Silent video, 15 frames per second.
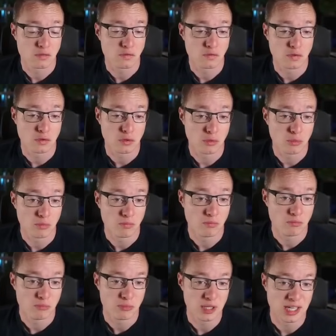for
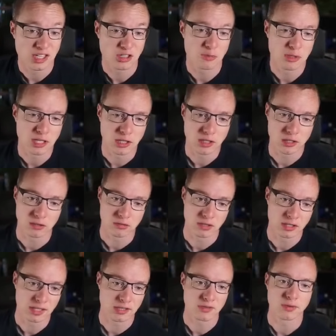PHP code
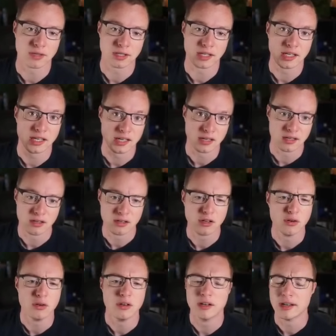that's running in
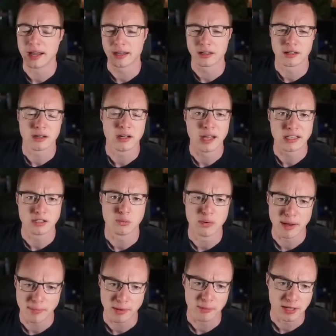like as a
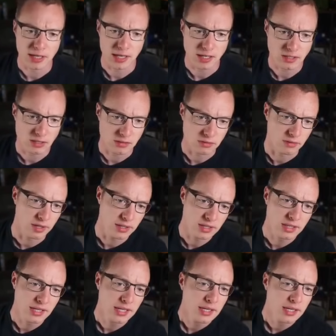web application, right?